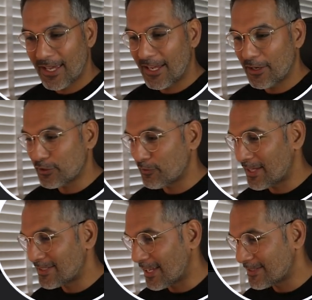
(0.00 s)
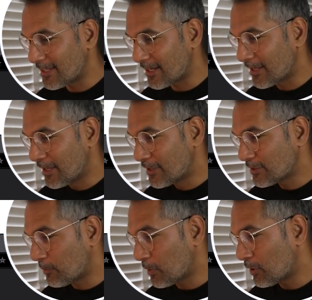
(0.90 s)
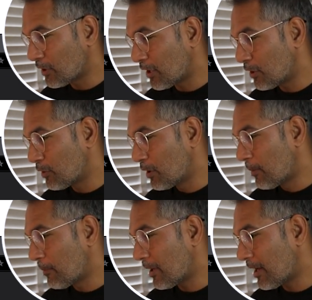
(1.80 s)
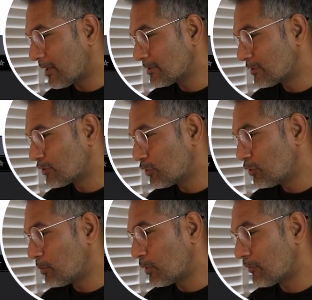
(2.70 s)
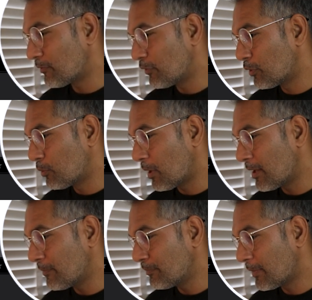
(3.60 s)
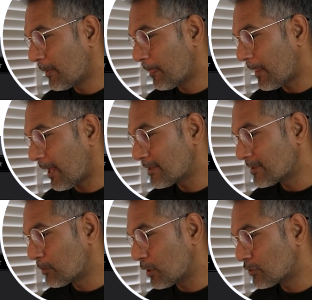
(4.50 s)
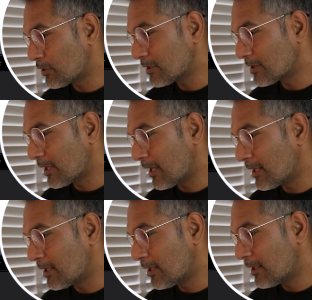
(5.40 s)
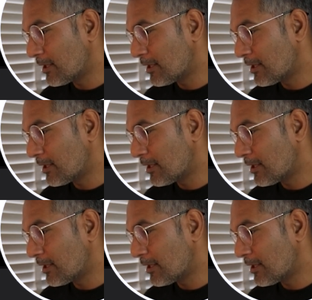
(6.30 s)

It looks fantastic. So I'm going to go plus 2.41, add some contrast again,